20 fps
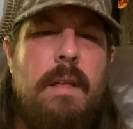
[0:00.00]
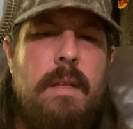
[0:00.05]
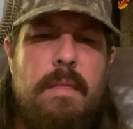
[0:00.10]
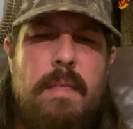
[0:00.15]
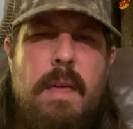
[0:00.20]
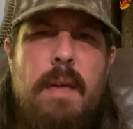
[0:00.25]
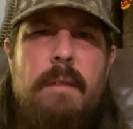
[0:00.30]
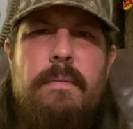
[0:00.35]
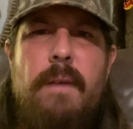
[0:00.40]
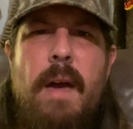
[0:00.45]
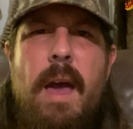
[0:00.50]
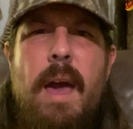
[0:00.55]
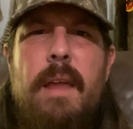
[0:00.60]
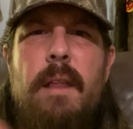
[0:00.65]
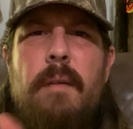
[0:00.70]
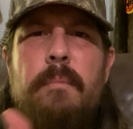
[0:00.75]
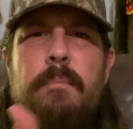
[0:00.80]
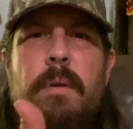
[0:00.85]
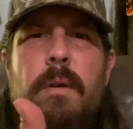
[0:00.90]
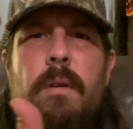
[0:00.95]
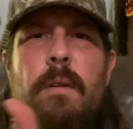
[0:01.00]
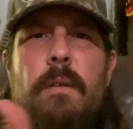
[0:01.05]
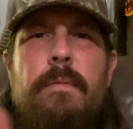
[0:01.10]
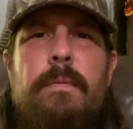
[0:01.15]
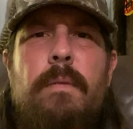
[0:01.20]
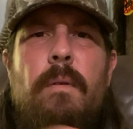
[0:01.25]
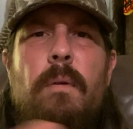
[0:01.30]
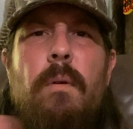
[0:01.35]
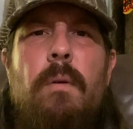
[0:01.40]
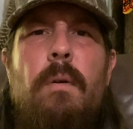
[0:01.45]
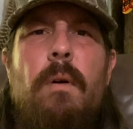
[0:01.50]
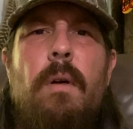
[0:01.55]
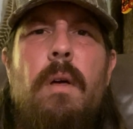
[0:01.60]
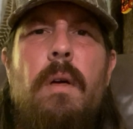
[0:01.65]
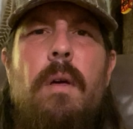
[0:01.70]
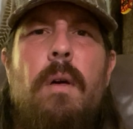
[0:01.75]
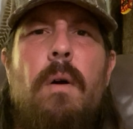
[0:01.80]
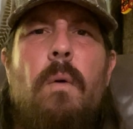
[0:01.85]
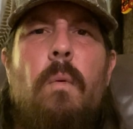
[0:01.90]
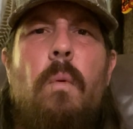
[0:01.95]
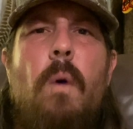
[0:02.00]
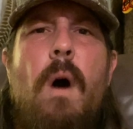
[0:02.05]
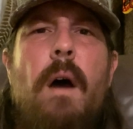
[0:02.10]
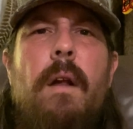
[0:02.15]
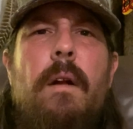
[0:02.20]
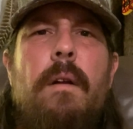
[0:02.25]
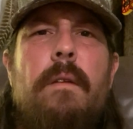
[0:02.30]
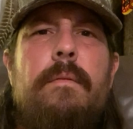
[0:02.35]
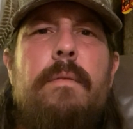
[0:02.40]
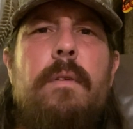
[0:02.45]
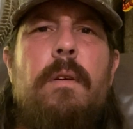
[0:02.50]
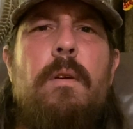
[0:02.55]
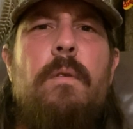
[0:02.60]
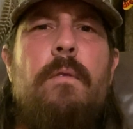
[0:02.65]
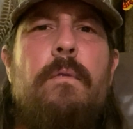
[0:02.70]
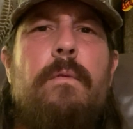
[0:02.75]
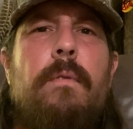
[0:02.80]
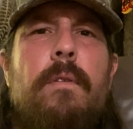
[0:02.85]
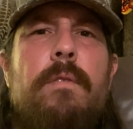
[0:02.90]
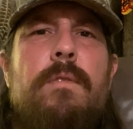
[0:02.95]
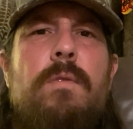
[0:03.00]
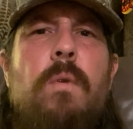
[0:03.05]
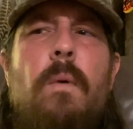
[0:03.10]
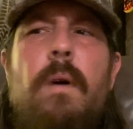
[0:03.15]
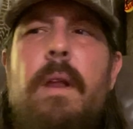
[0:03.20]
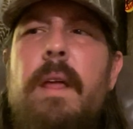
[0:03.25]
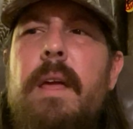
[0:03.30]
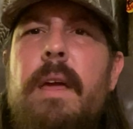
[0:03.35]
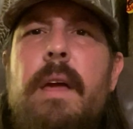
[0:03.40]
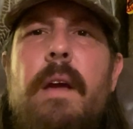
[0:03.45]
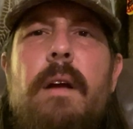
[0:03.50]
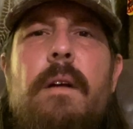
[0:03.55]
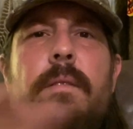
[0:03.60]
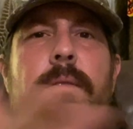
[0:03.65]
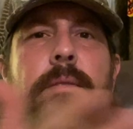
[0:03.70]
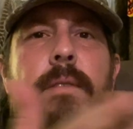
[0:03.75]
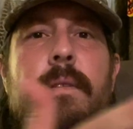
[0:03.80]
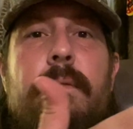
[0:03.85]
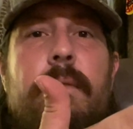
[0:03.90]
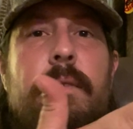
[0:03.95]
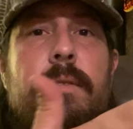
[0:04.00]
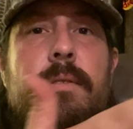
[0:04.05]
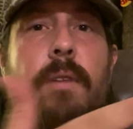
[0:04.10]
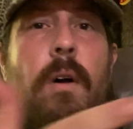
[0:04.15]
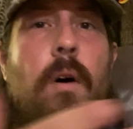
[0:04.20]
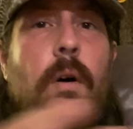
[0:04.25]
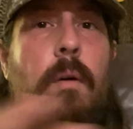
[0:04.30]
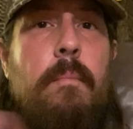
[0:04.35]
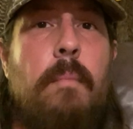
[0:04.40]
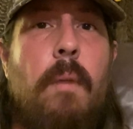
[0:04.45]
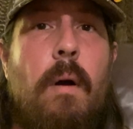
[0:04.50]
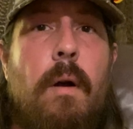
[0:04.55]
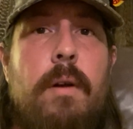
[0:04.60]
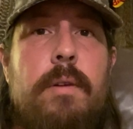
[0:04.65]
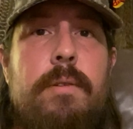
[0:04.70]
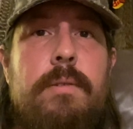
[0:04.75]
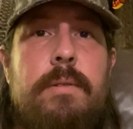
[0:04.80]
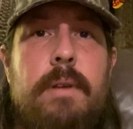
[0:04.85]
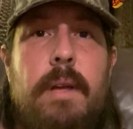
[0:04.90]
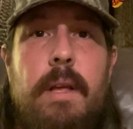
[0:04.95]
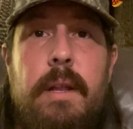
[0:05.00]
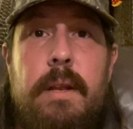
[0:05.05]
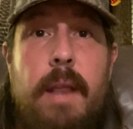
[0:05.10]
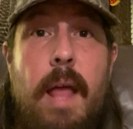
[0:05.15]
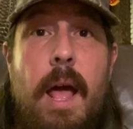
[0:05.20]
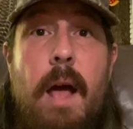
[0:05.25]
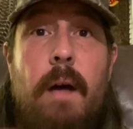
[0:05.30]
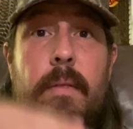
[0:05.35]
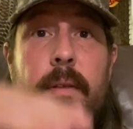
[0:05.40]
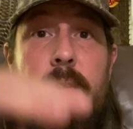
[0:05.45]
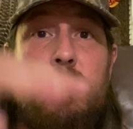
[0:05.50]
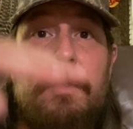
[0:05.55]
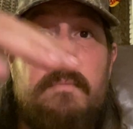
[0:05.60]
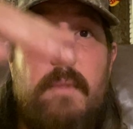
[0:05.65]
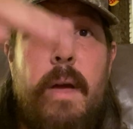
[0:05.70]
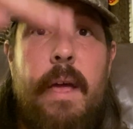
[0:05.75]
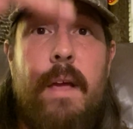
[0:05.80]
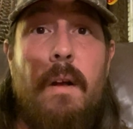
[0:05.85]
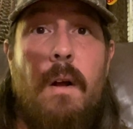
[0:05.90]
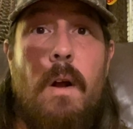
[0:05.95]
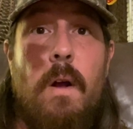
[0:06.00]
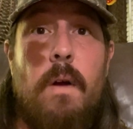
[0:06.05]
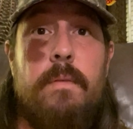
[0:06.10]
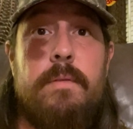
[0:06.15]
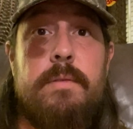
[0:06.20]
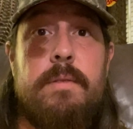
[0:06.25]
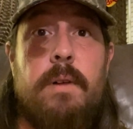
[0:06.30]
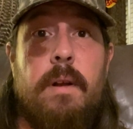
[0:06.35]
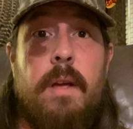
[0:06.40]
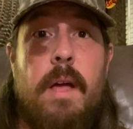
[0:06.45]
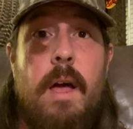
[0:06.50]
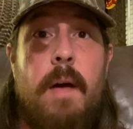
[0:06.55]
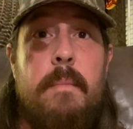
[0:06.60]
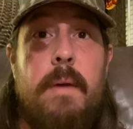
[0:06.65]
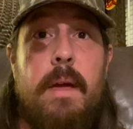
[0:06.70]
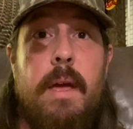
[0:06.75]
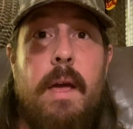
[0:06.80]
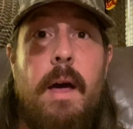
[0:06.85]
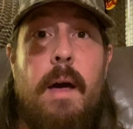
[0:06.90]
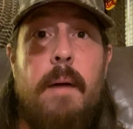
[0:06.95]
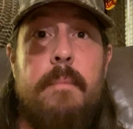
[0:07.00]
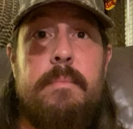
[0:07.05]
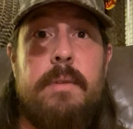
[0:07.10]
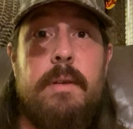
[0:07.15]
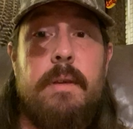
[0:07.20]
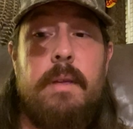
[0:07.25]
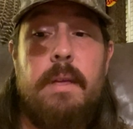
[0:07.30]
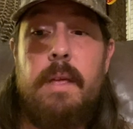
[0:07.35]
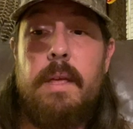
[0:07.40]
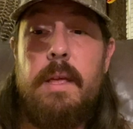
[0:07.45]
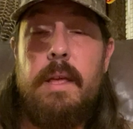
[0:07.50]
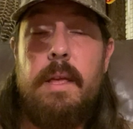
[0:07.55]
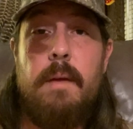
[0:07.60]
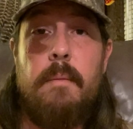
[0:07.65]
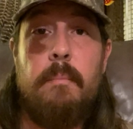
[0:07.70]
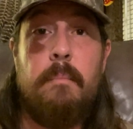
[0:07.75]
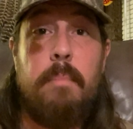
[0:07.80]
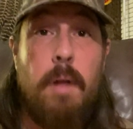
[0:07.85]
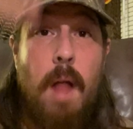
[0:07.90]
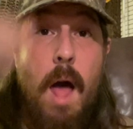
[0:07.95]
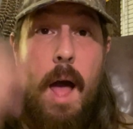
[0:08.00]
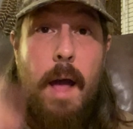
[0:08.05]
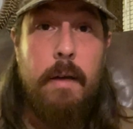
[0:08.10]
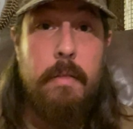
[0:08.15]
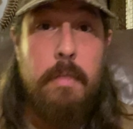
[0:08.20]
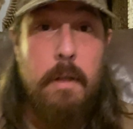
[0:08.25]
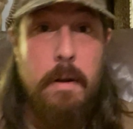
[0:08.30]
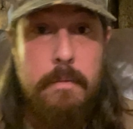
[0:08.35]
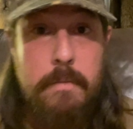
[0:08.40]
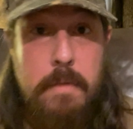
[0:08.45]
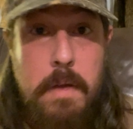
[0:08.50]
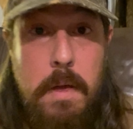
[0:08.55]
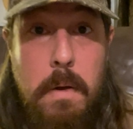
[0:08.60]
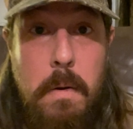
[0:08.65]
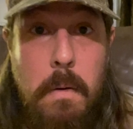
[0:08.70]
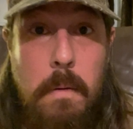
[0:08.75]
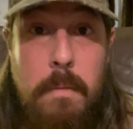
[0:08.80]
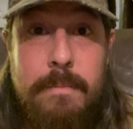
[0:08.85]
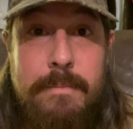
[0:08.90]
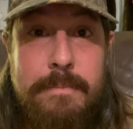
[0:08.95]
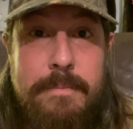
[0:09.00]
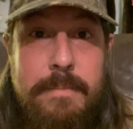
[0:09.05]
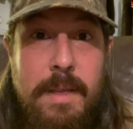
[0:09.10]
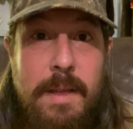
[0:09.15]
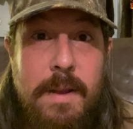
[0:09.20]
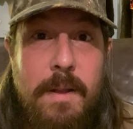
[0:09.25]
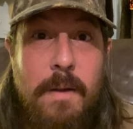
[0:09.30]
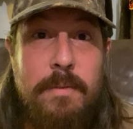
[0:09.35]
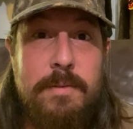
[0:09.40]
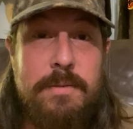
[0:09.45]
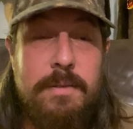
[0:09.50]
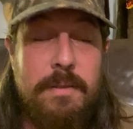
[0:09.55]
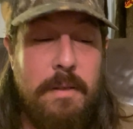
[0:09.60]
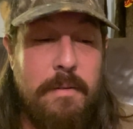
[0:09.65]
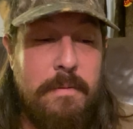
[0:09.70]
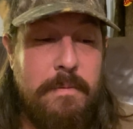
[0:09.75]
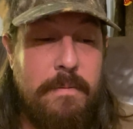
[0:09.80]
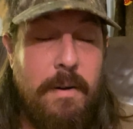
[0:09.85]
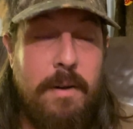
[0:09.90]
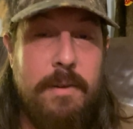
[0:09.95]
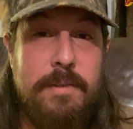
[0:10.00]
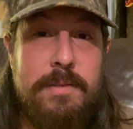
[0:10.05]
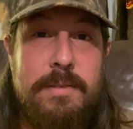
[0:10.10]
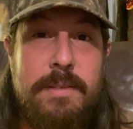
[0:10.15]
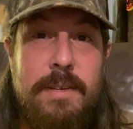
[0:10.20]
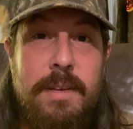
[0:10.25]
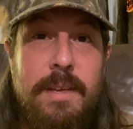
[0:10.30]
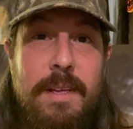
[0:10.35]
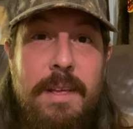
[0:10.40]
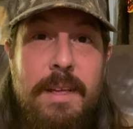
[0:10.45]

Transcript: they've had a beautiful water view for 20 years of the salt marsh, and now these mangroves are coming up to block their view. You know, so the first